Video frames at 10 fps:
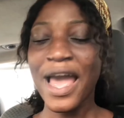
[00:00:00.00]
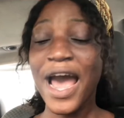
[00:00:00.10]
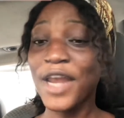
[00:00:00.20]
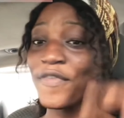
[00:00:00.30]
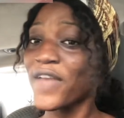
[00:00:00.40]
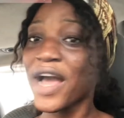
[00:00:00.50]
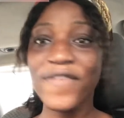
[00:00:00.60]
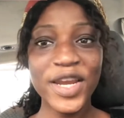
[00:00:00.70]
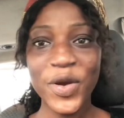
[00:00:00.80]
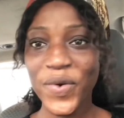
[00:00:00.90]
And if you have
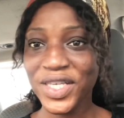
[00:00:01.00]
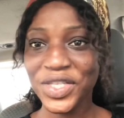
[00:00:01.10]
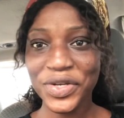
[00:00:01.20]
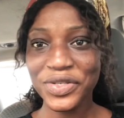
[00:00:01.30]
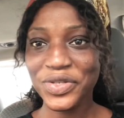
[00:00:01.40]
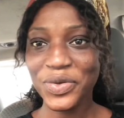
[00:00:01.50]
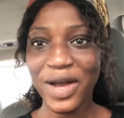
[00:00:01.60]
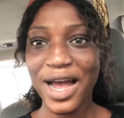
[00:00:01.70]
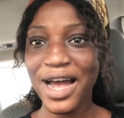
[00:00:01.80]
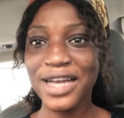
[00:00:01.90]
any questions to
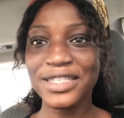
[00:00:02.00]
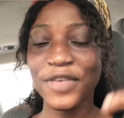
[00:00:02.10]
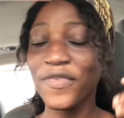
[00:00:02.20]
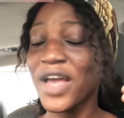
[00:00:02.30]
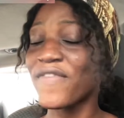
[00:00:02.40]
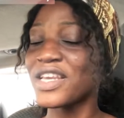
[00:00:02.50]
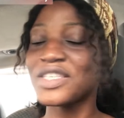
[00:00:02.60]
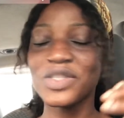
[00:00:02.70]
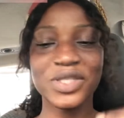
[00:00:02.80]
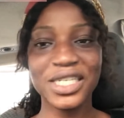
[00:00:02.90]
ask, if you have any
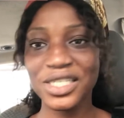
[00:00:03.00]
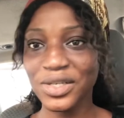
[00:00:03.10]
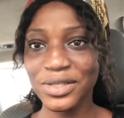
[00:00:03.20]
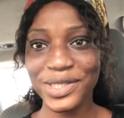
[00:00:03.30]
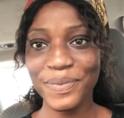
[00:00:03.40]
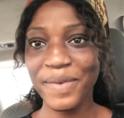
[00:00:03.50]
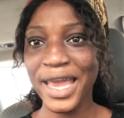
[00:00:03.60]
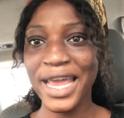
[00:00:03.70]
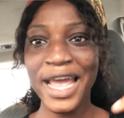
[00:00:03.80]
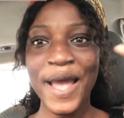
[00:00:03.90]
suggestions to
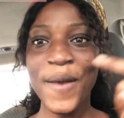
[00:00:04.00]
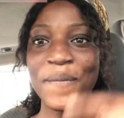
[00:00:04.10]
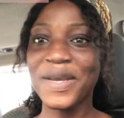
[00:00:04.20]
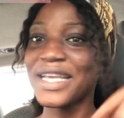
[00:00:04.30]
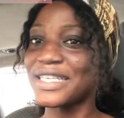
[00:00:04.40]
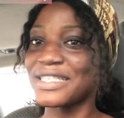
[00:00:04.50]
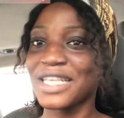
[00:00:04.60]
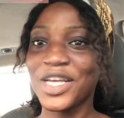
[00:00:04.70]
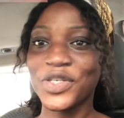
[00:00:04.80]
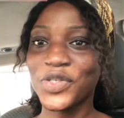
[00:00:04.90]
make, please
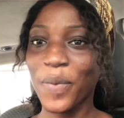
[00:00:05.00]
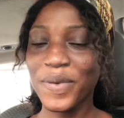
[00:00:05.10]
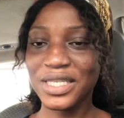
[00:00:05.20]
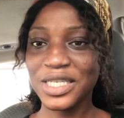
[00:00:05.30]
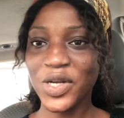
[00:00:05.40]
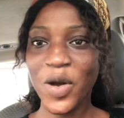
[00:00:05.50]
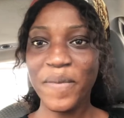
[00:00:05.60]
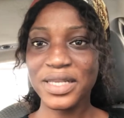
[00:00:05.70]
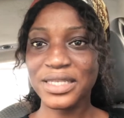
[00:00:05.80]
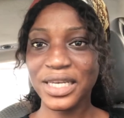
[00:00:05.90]
drop it in the
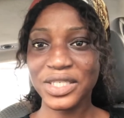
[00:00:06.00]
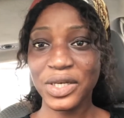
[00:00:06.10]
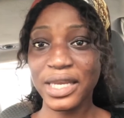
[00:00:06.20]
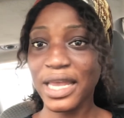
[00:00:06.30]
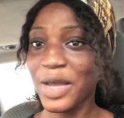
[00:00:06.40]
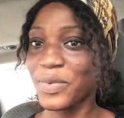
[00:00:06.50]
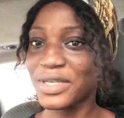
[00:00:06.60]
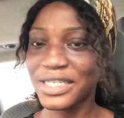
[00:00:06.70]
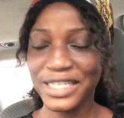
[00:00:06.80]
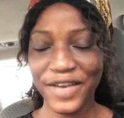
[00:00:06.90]
comment section and I would
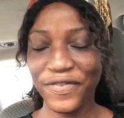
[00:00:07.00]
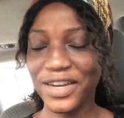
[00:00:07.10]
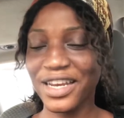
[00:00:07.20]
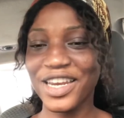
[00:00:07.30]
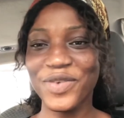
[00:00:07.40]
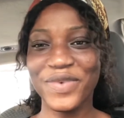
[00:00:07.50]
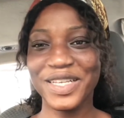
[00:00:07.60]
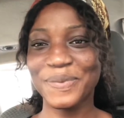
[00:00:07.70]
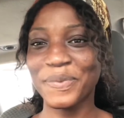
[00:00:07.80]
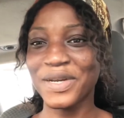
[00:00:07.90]
definitely
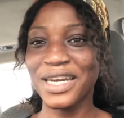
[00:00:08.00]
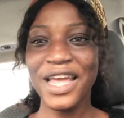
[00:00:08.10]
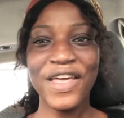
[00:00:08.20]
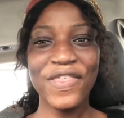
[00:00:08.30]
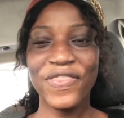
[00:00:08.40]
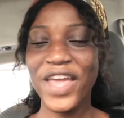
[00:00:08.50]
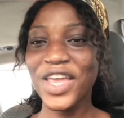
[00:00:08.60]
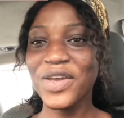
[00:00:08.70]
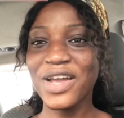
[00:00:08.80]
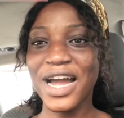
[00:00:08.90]
respond. Thank
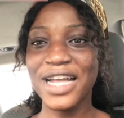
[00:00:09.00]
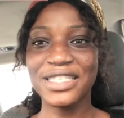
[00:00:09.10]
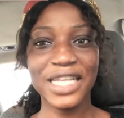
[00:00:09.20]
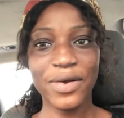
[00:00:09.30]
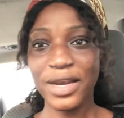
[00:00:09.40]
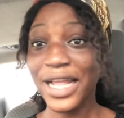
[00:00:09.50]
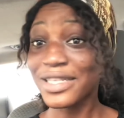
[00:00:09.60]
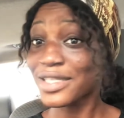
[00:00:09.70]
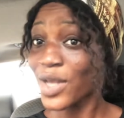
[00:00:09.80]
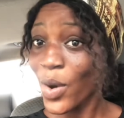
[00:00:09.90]
you guys. Now
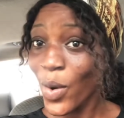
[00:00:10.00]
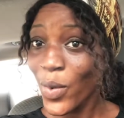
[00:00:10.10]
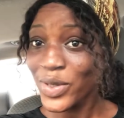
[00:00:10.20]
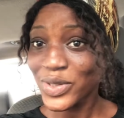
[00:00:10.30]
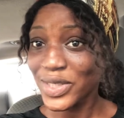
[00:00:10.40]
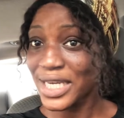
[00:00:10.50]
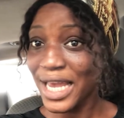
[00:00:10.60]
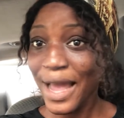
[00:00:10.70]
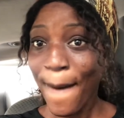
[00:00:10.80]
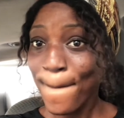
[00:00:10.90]
let's go to
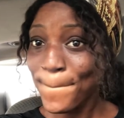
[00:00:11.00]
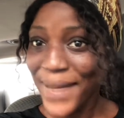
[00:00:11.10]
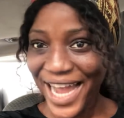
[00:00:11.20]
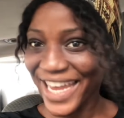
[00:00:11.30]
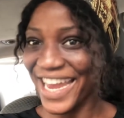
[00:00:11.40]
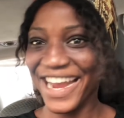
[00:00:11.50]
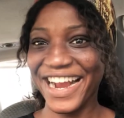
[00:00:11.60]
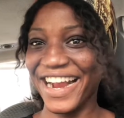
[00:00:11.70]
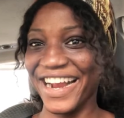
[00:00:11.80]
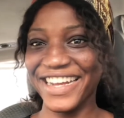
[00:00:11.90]
the
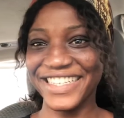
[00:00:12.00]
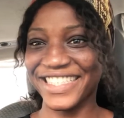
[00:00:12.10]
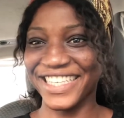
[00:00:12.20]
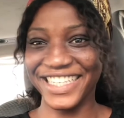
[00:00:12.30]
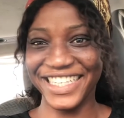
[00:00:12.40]
market.